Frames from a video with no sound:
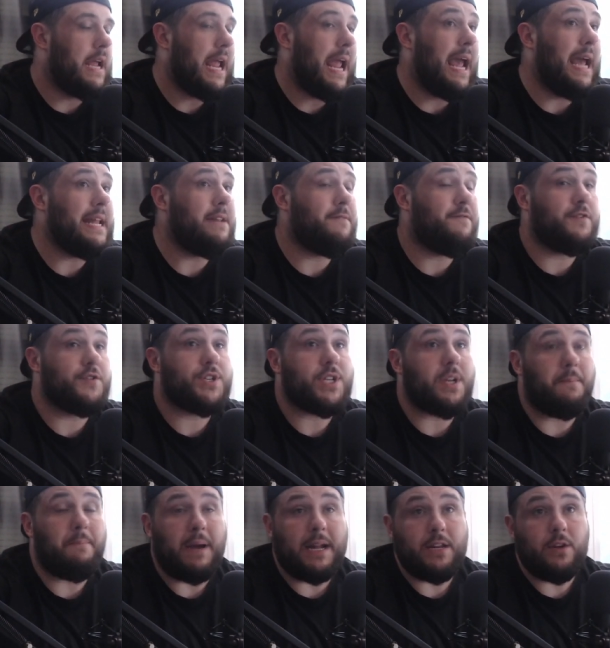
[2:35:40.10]
And for
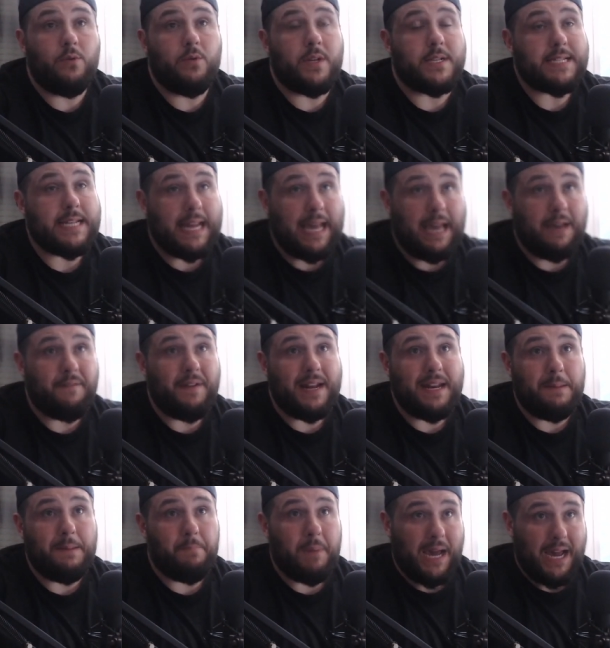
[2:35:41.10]
somebody who doesn't have any
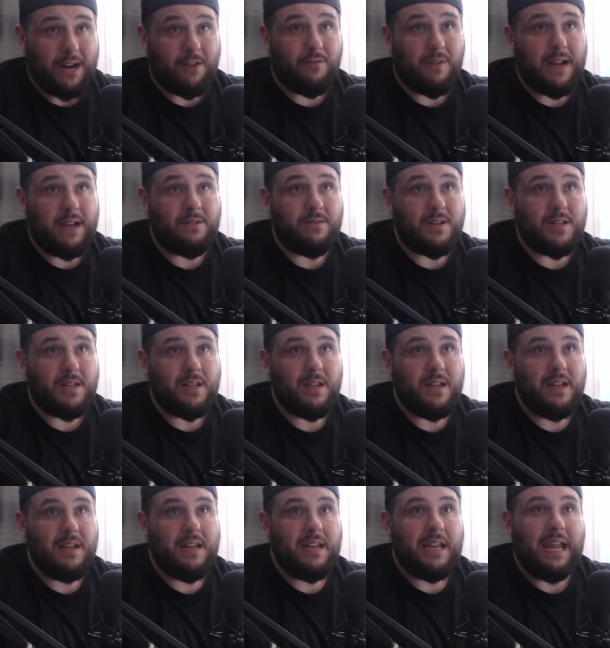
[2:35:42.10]
background
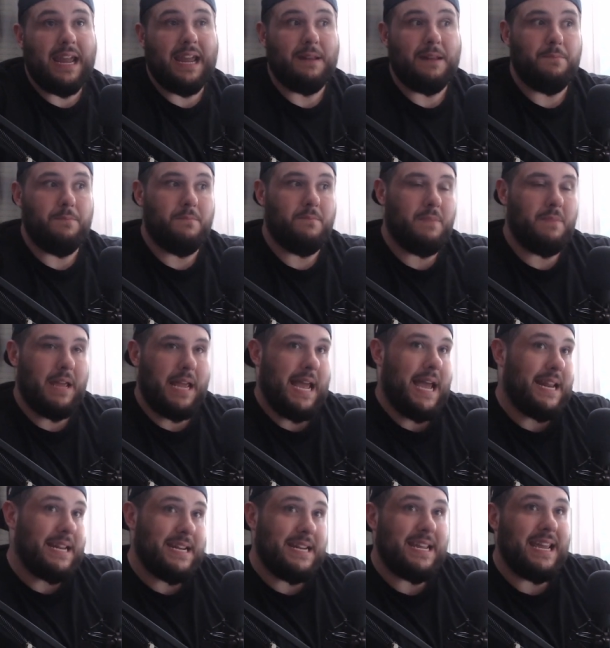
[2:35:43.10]
in
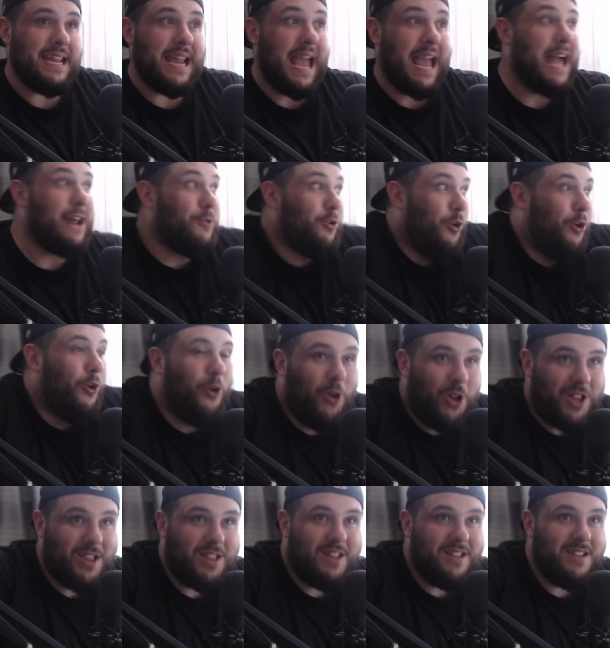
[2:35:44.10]
editing at
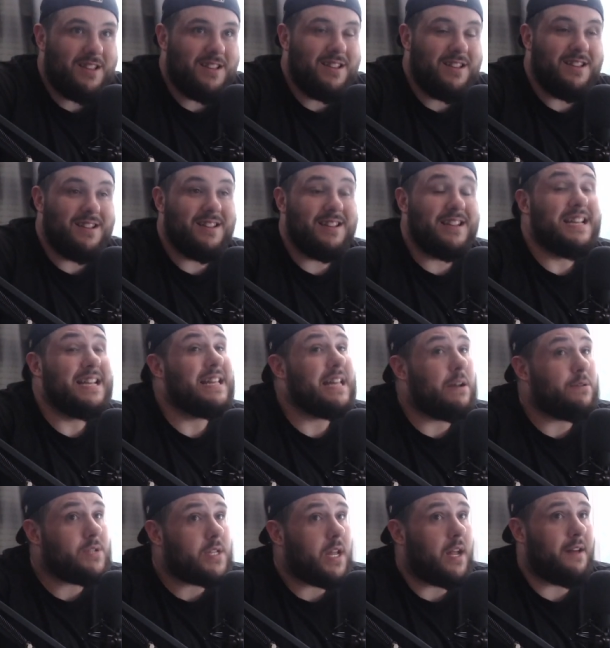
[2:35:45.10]
all, that
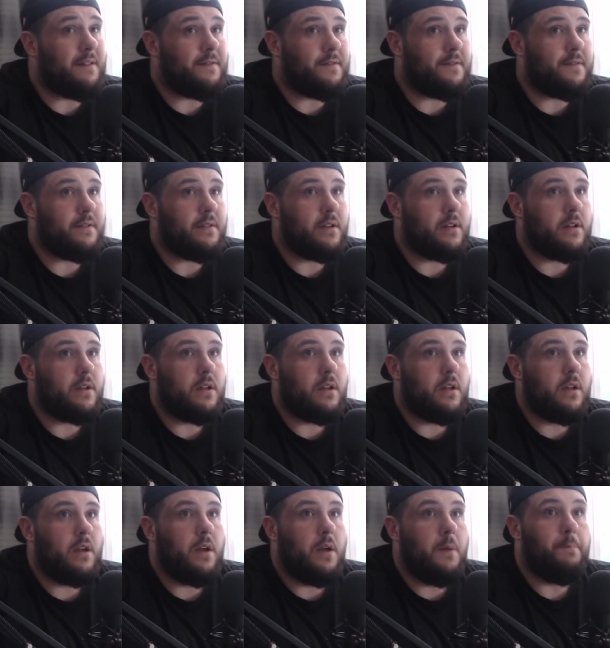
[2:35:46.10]
was tough.
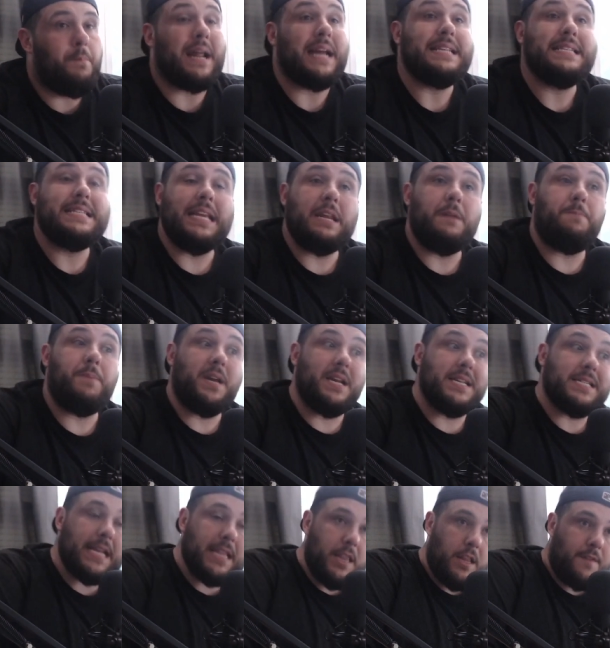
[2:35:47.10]
But I did it because
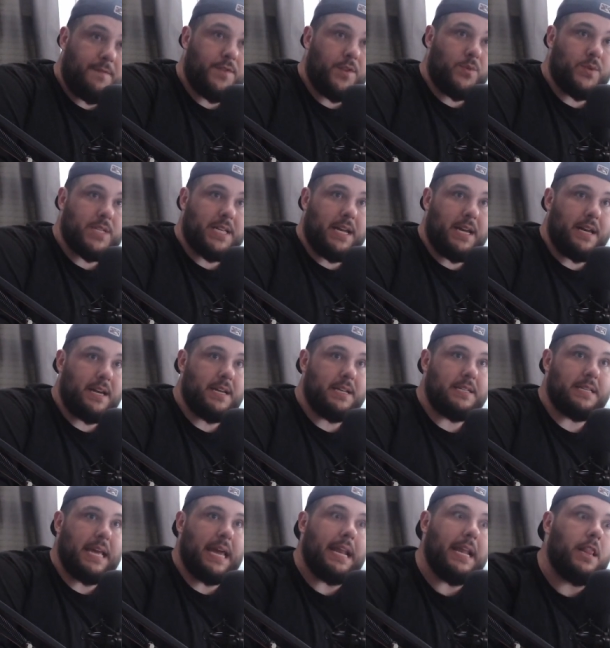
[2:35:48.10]
I love those
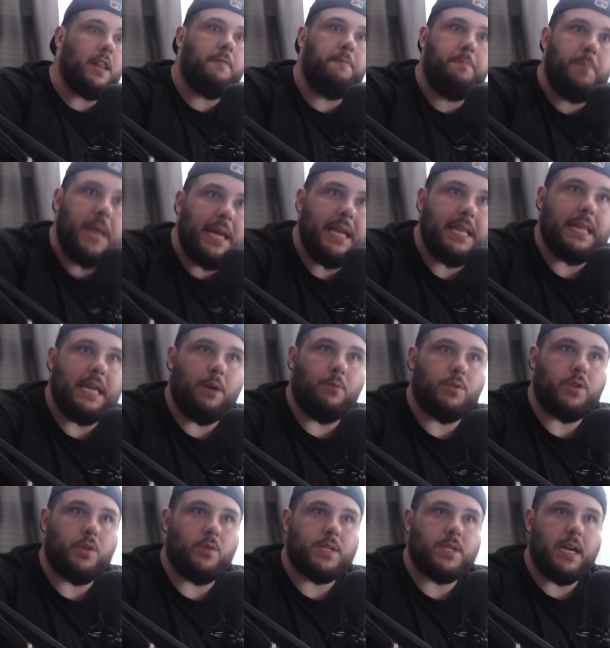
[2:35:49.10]
guys. And I love being there with
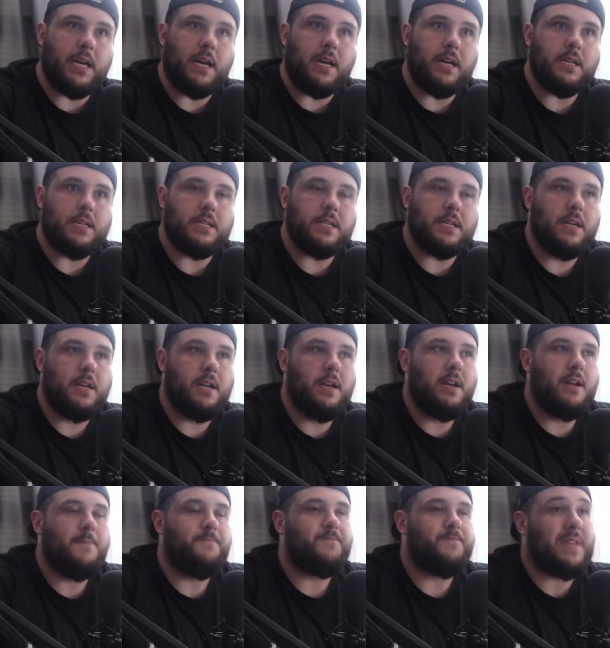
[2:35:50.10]
those guys. Right?
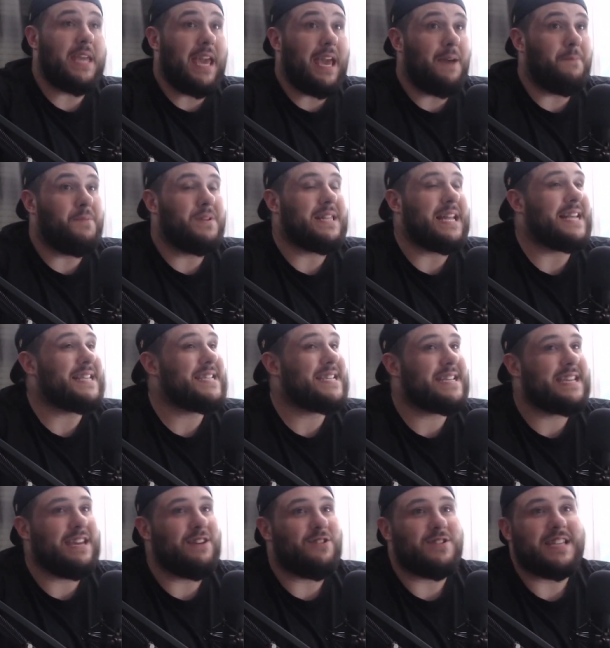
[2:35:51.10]
Yeah, but that
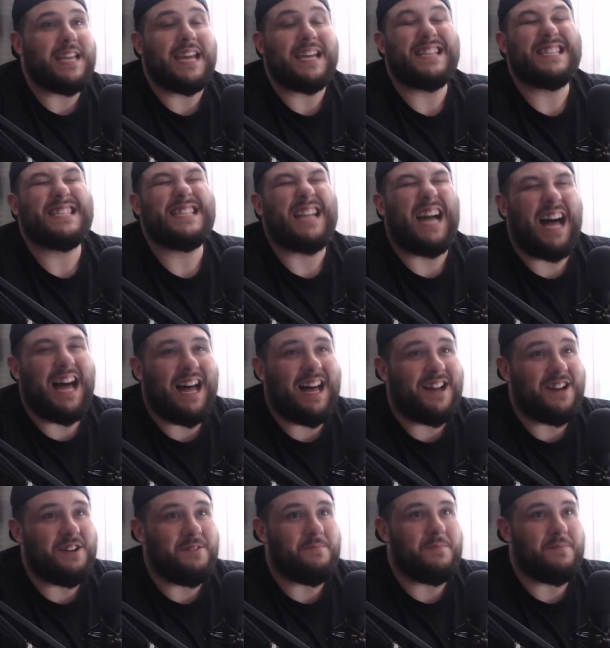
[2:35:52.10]
skill takes time.